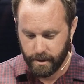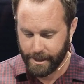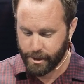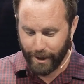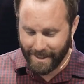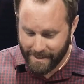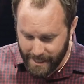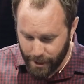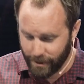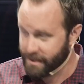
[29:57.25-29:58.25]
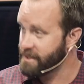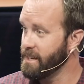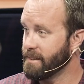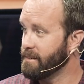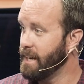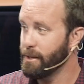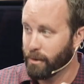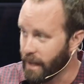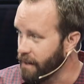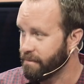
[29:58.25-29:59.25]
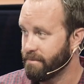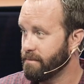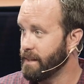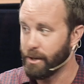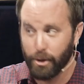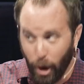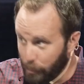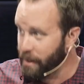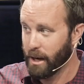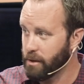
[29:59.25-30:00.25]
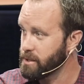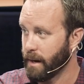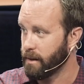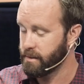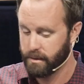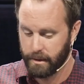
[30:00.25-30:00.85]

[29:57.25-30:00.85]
Is there a secret sin in your life that nobody knows about?